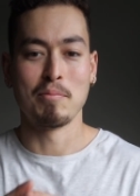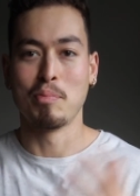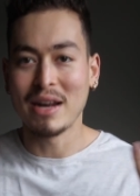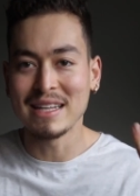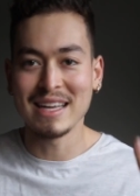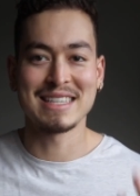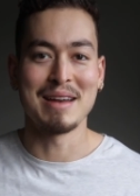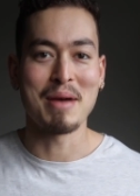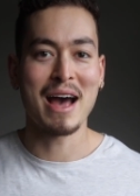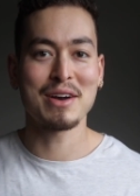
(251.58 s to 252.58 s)
but it
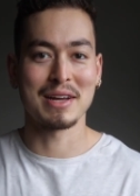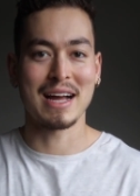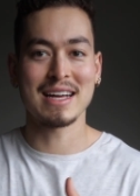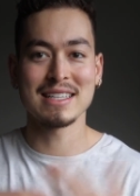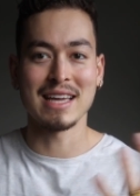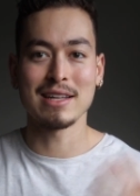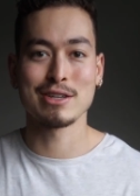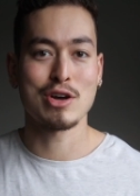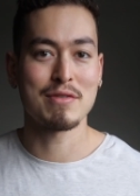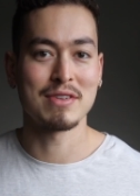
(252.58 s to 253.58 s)
doesn't matter. Like I can take
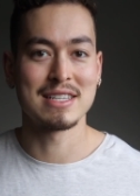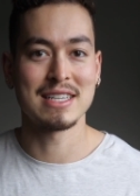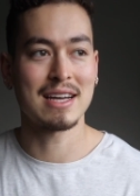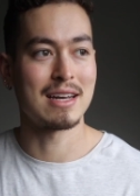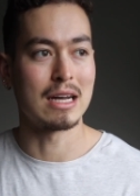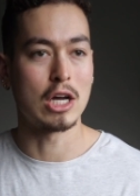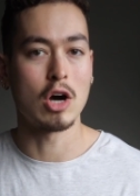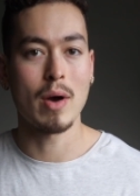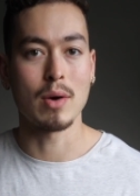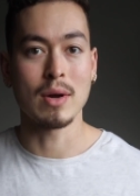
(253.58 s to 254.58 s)
this off in a second and
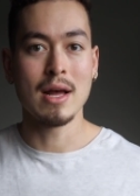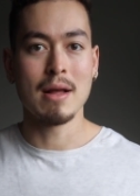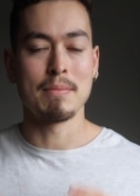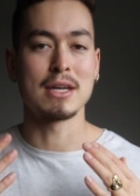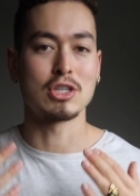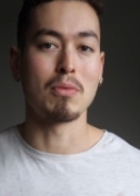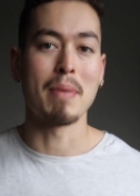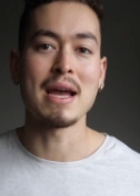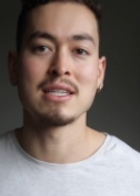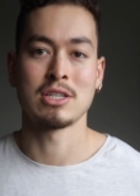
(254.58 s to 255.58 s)
go out because your
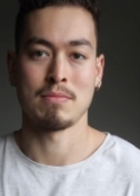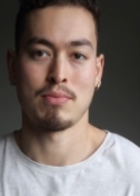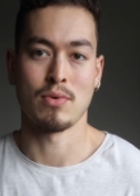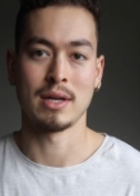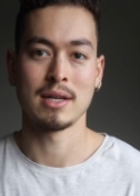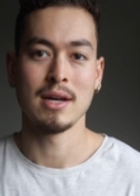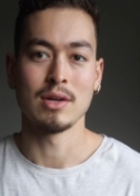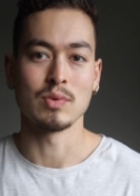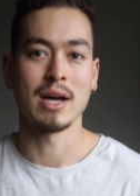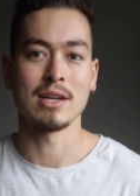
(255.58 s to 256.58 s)
base is on point,
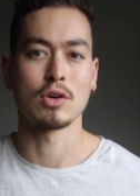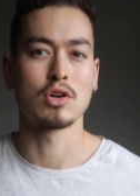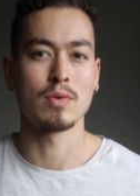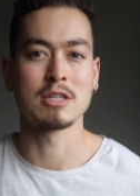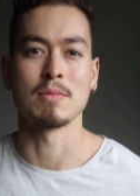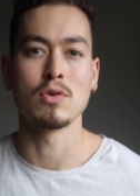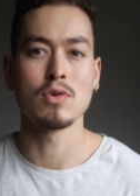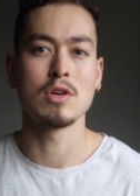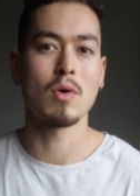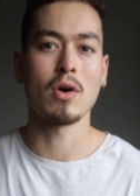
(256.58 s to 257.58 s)
right? Your charisma, who
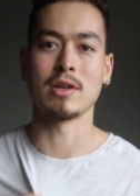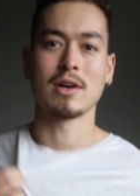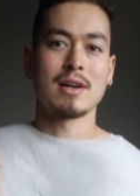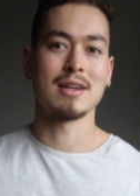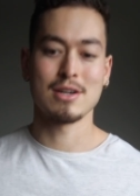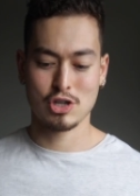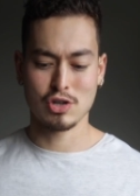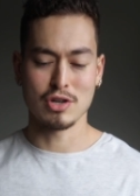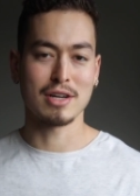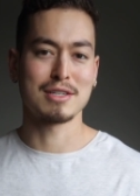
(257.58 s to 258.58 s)
you are, you got a nice
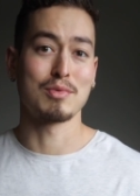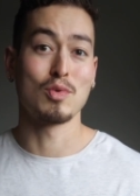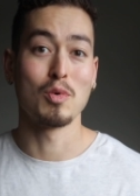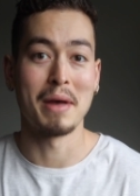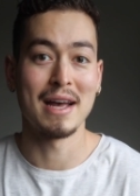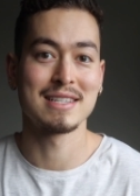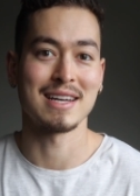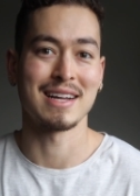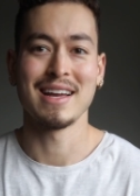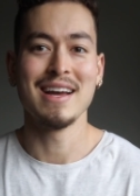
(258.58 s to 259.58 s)
shirt, you got some cool pants.
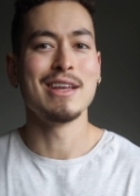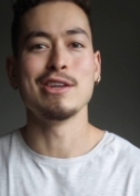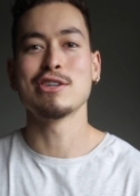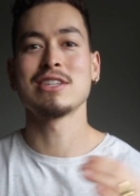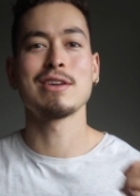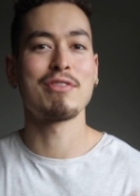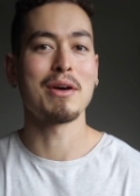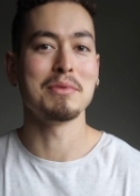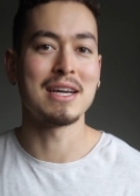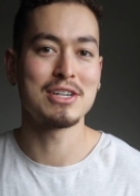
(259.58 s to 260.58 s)
Like you just need your
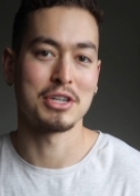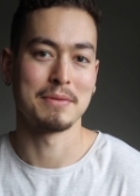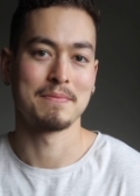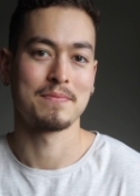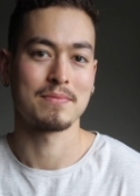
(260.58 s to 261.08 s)
foundation